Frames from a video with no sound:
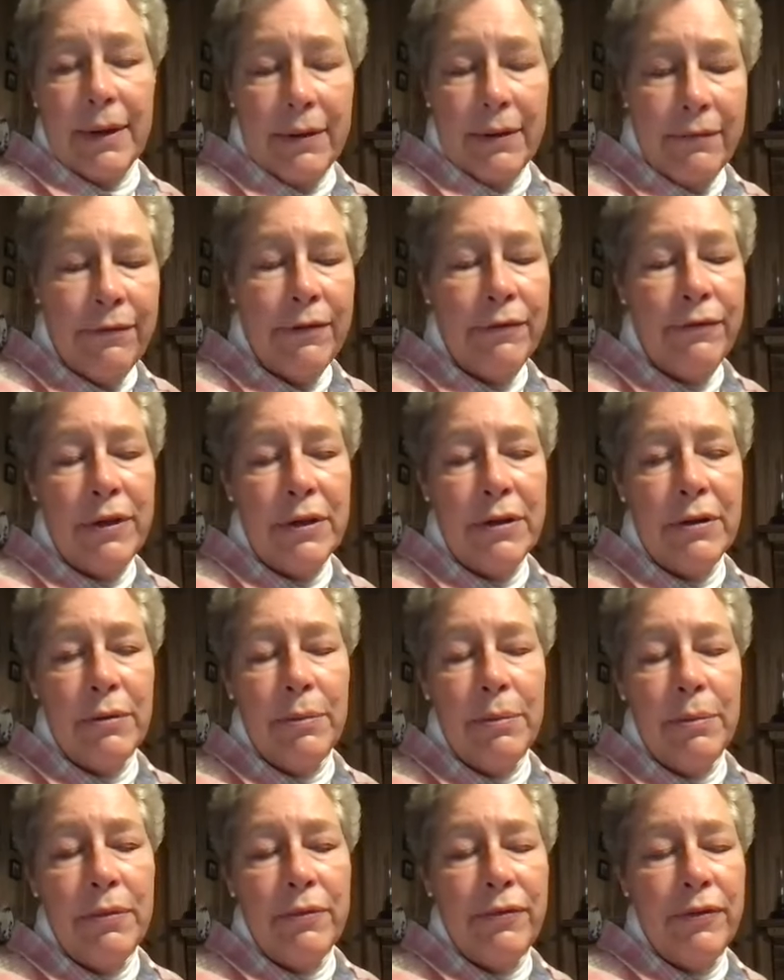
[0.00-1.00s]
yeah 15,
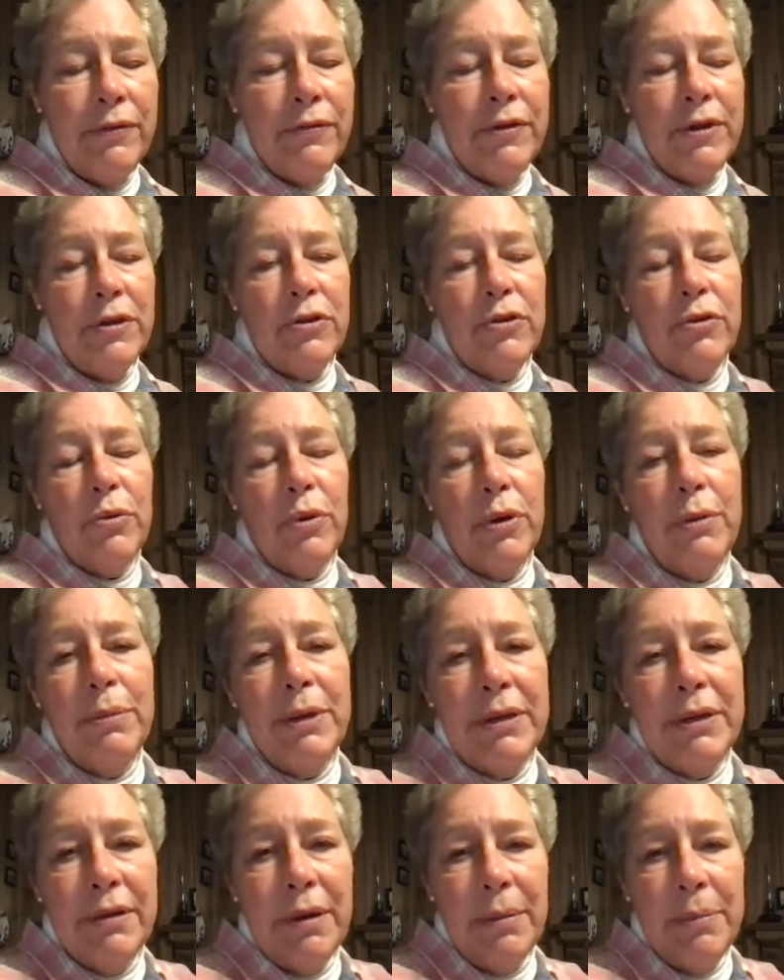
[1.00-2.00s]
15 or 20
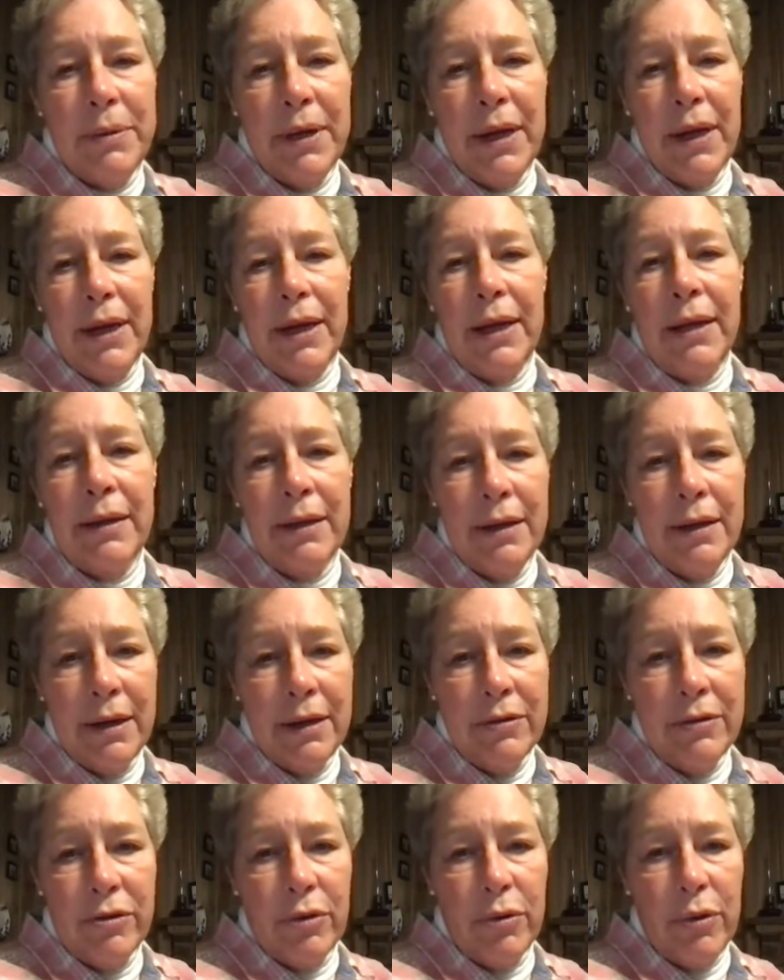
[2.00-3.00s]
minutes update and then
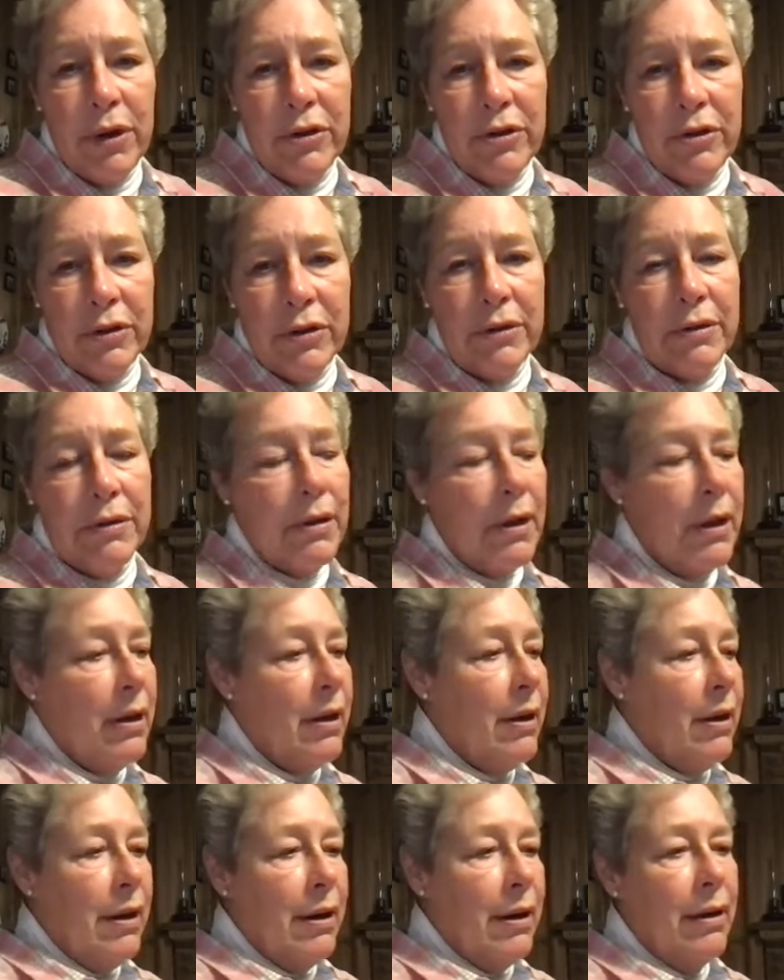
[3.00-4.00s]
answer questions
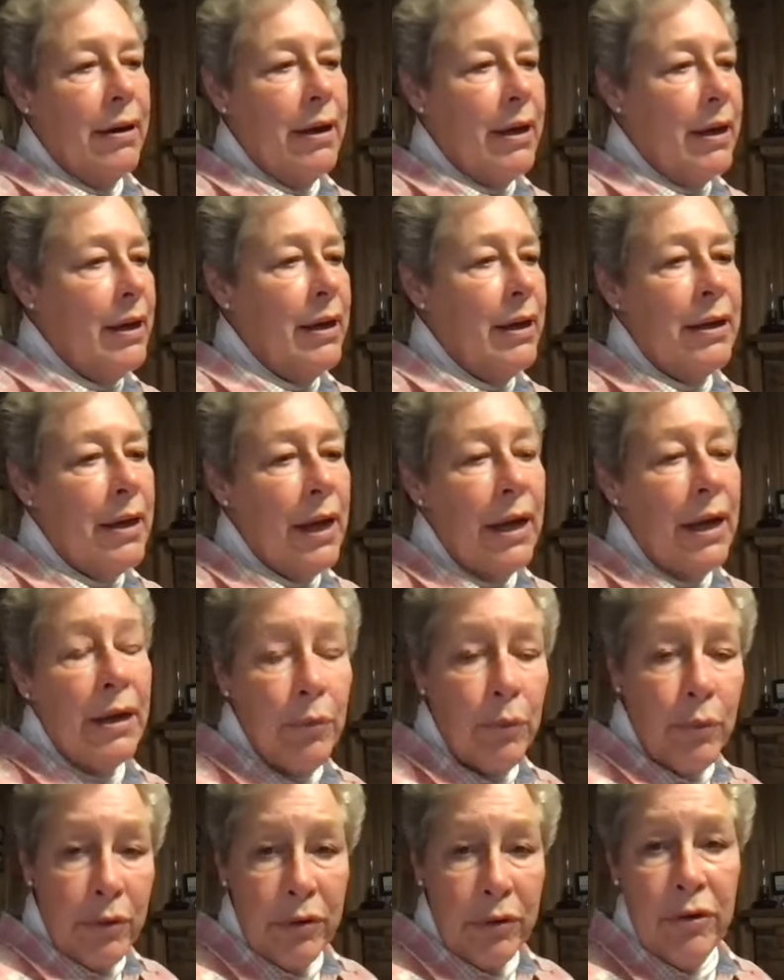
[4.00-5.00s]
and and
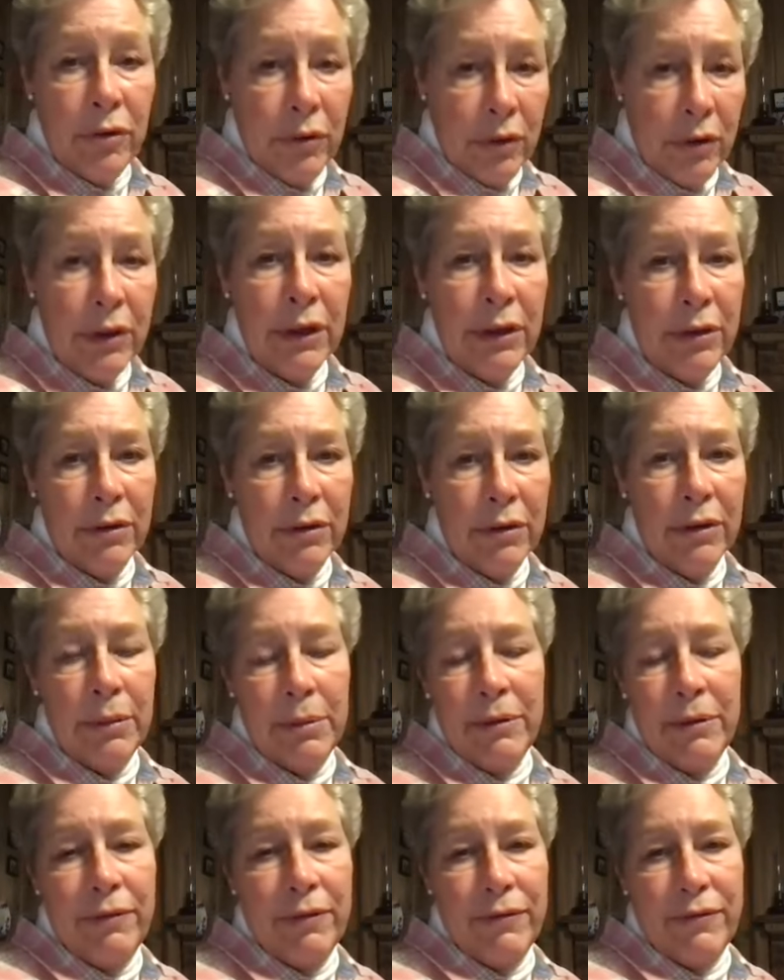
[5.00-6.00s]
it would literally
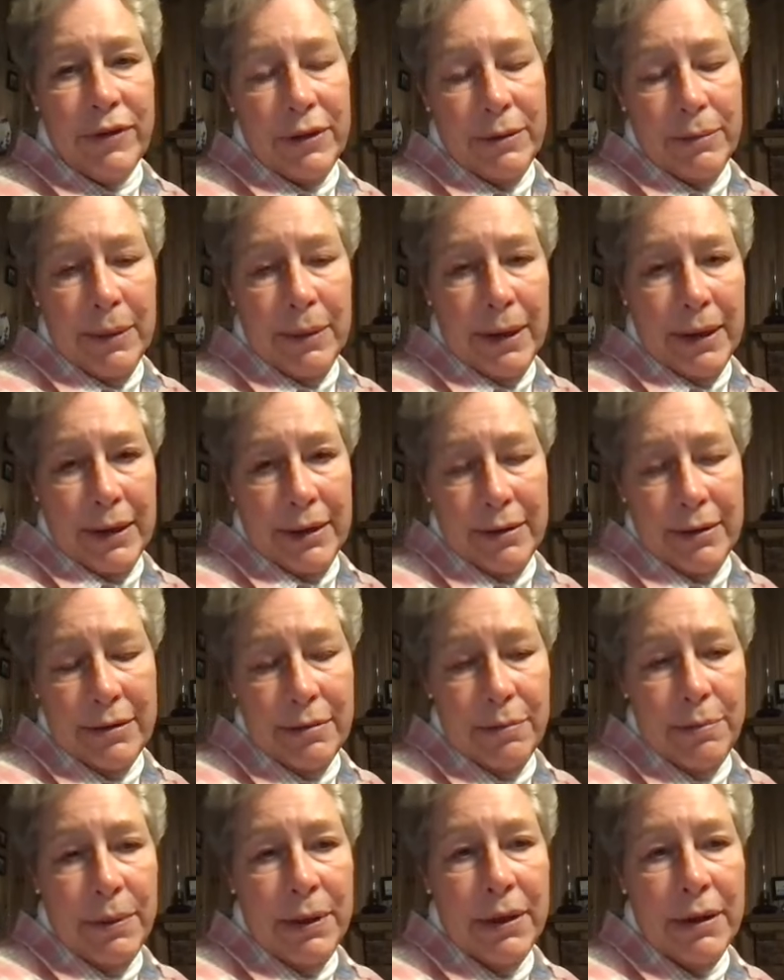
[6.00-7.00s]
be 15
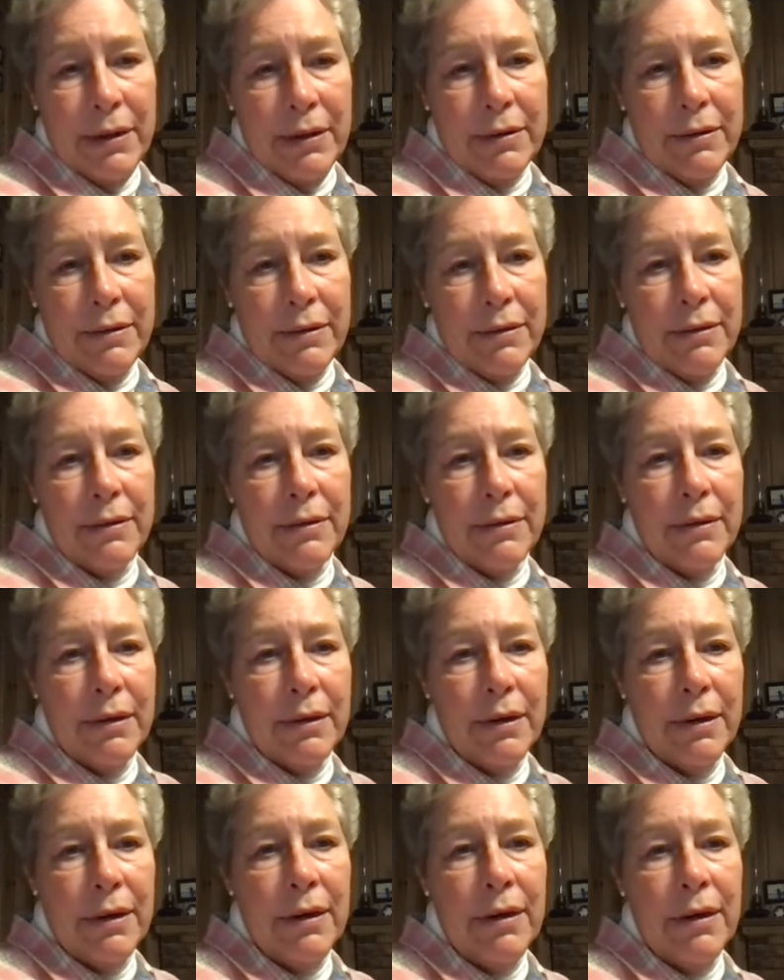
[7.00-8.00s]
minutes because
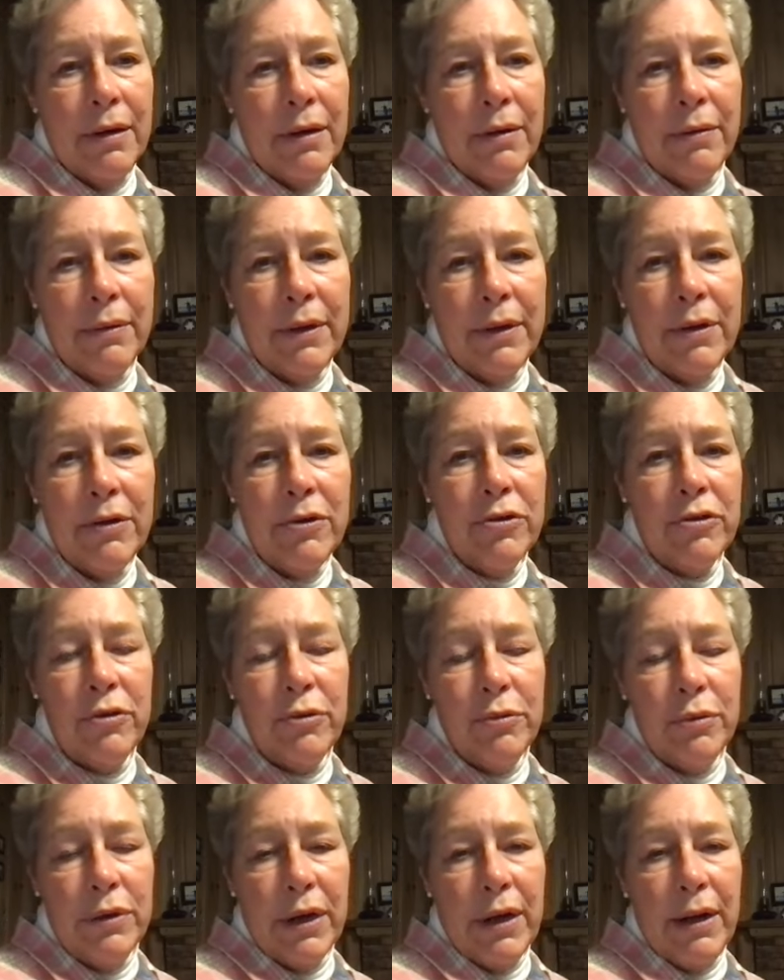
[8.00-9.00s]
you know you're just
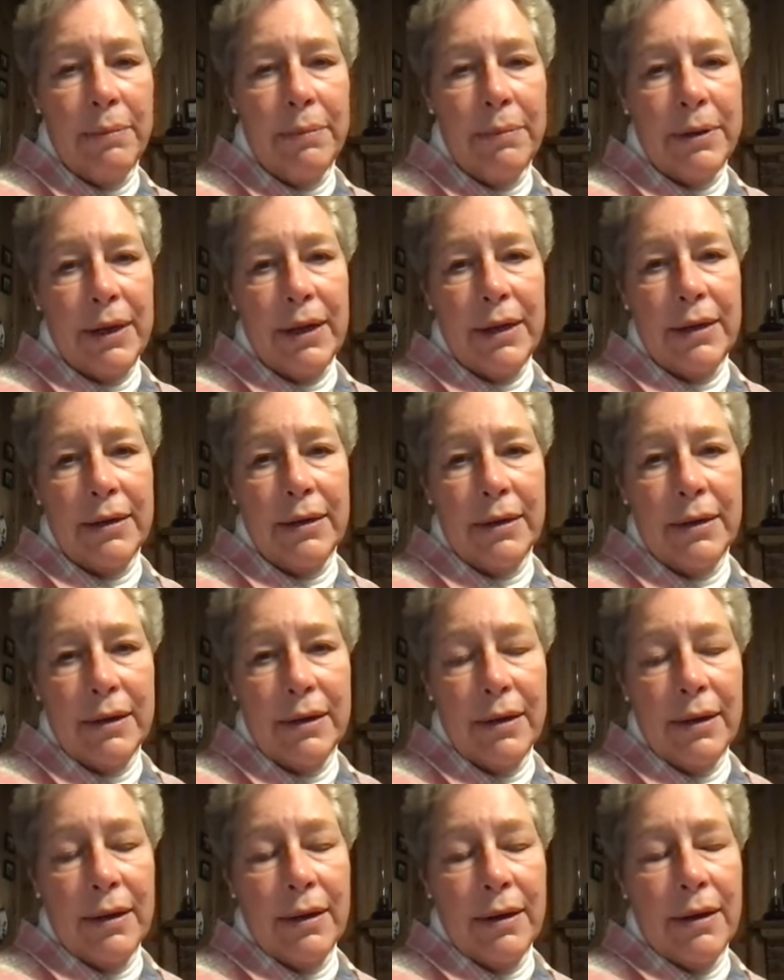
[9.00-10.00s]
doing an update
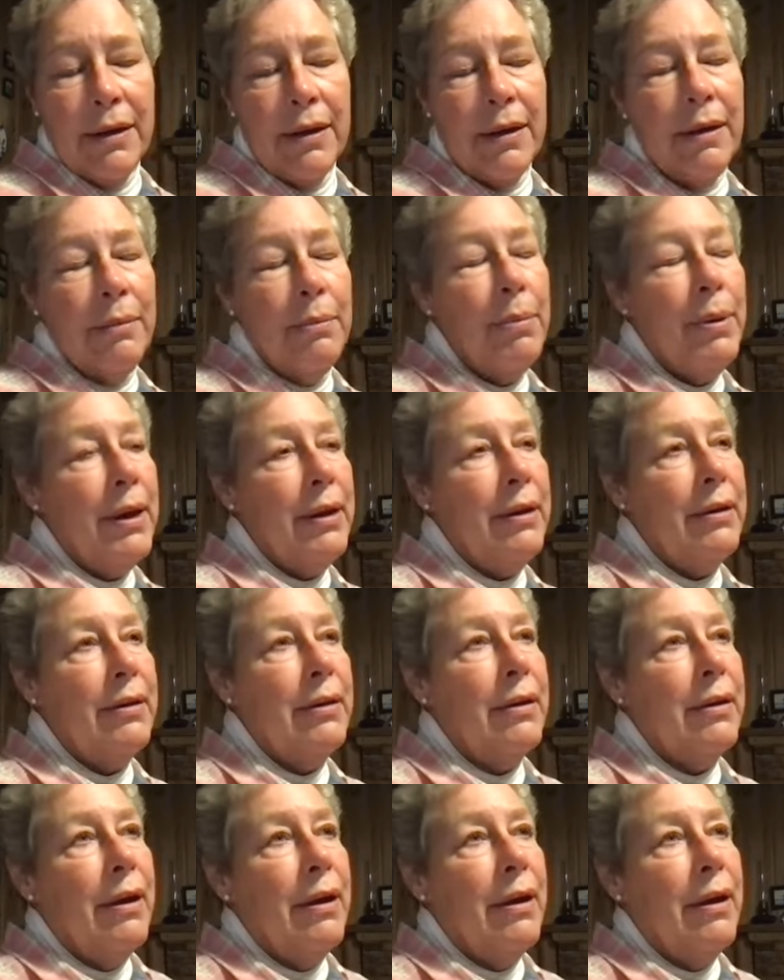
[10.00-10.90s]
but yeah.